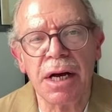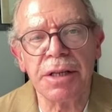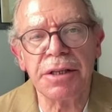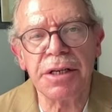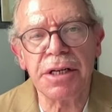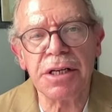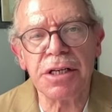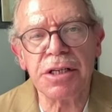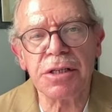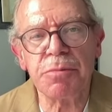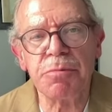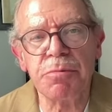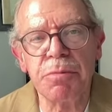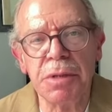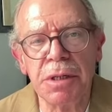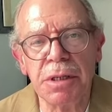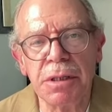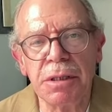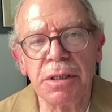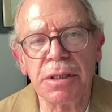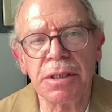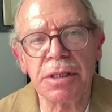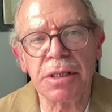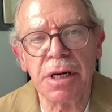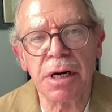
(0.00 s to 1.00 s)
these
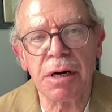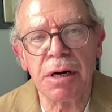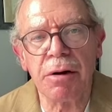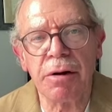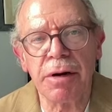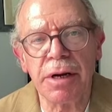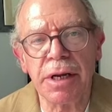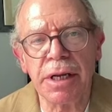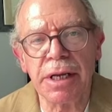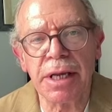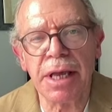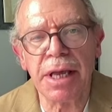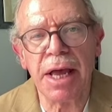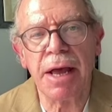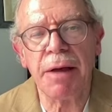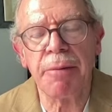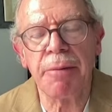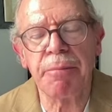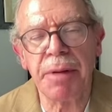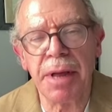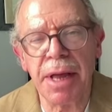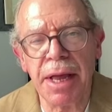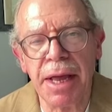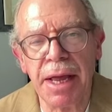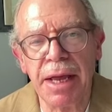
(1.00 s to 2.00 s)
military
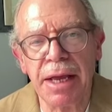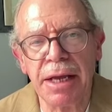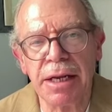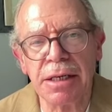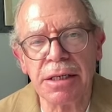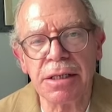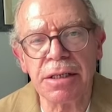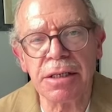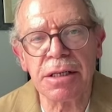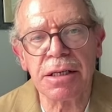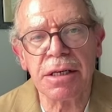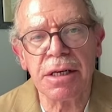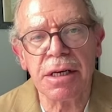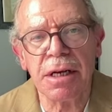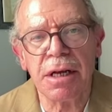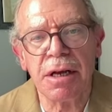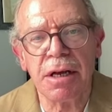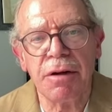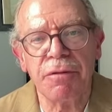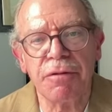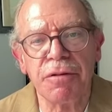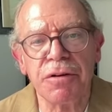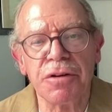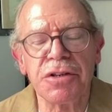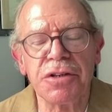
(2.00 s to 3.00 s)
campaigns
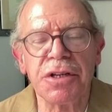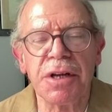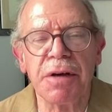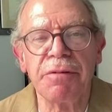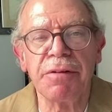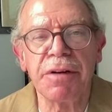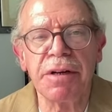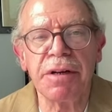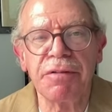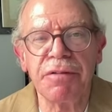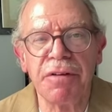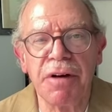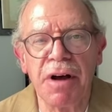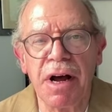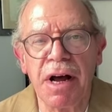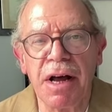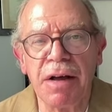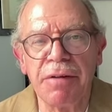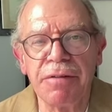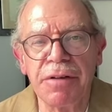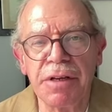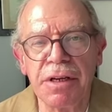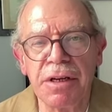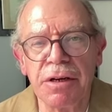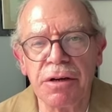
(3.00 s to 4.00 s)
for
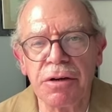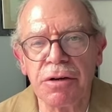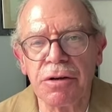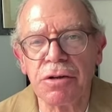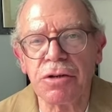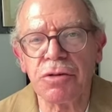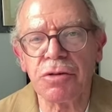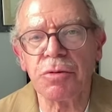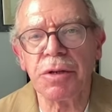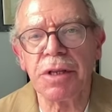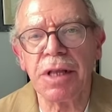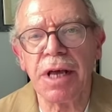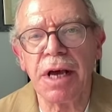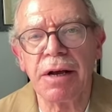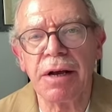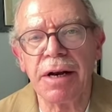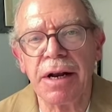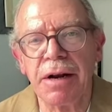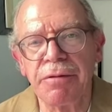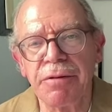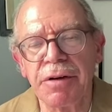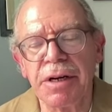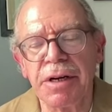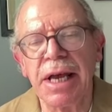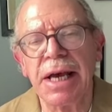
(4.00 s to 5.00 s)
75 years without
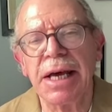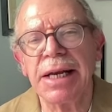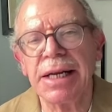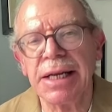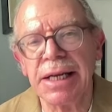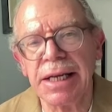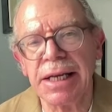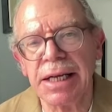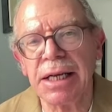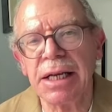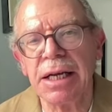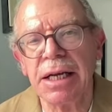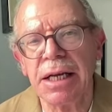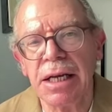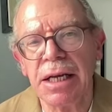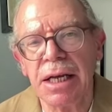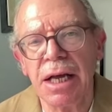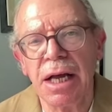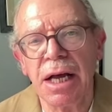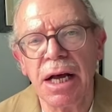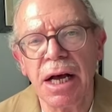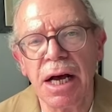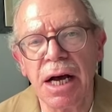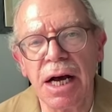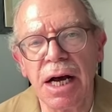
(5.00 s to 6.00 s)
ever getting
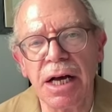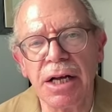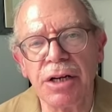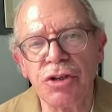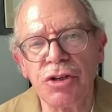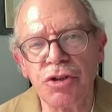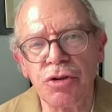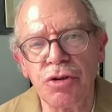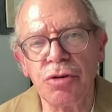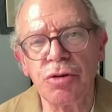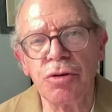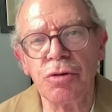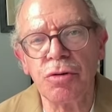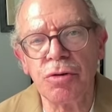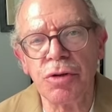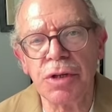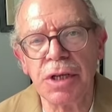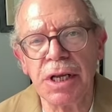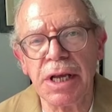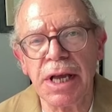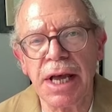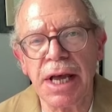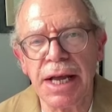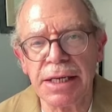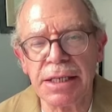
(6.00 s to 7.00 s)
to
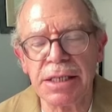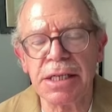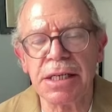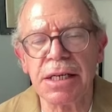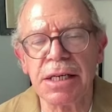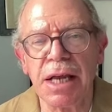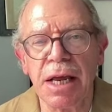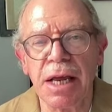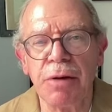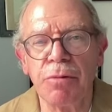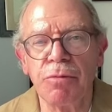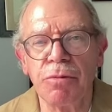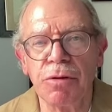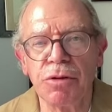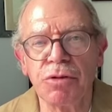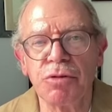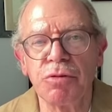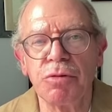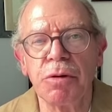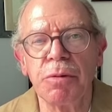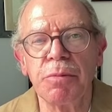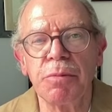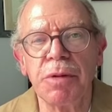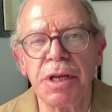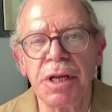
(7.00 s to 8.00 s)
the end state, which
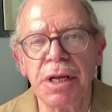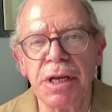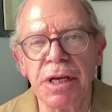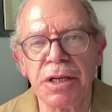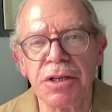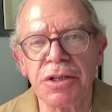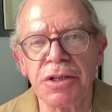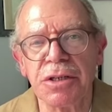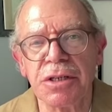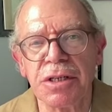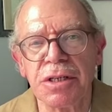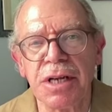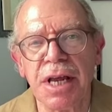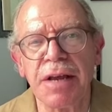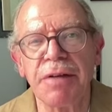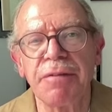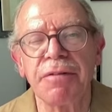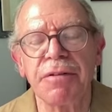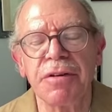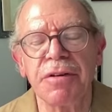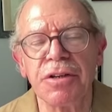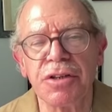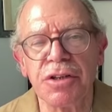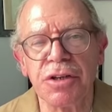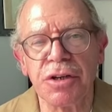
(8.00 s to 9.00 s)
would be a
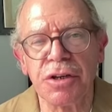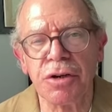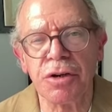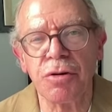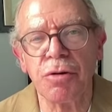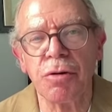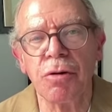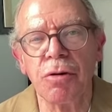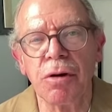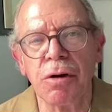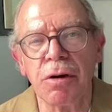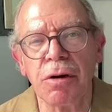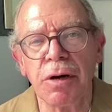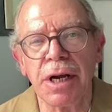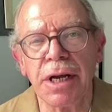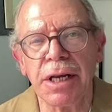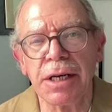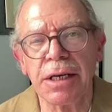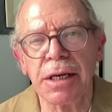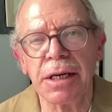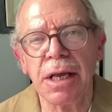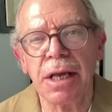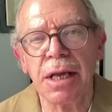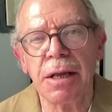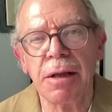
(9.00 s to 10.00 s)
safe and secure
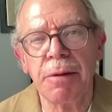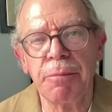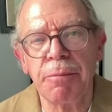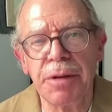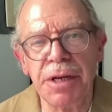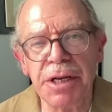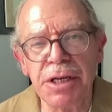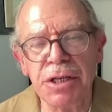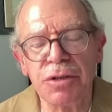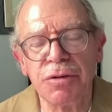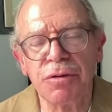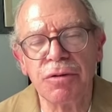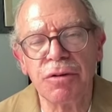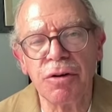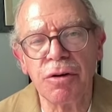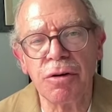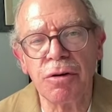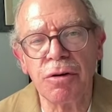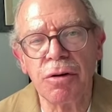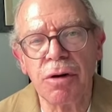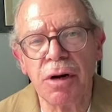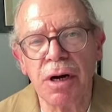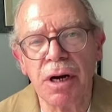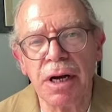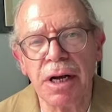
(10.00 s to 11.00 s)
and
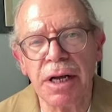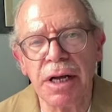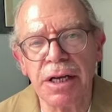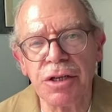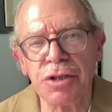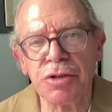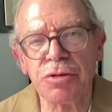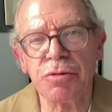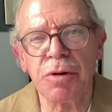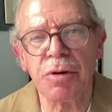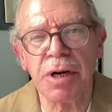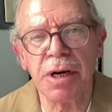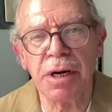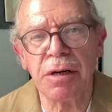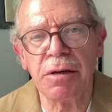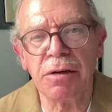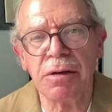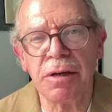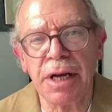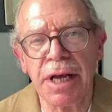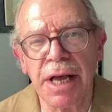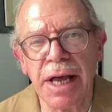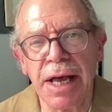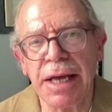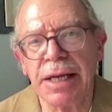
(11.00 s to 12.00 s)
peaceful uh, Israel
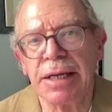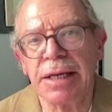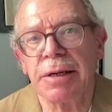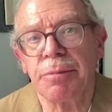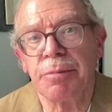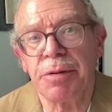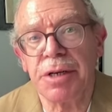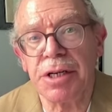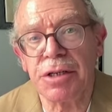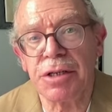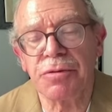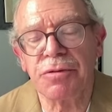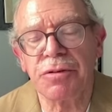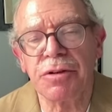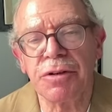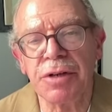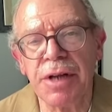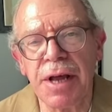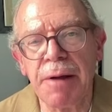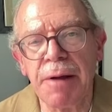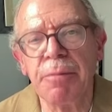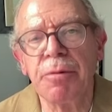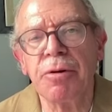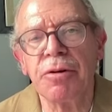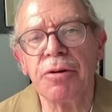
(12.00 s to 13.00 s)
and a peaceful
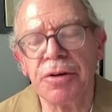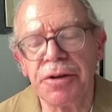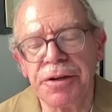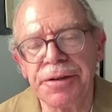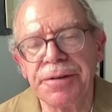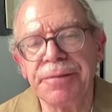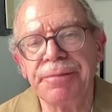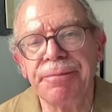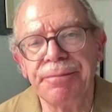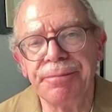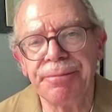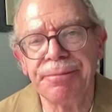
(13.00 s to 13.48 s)
neighborhood.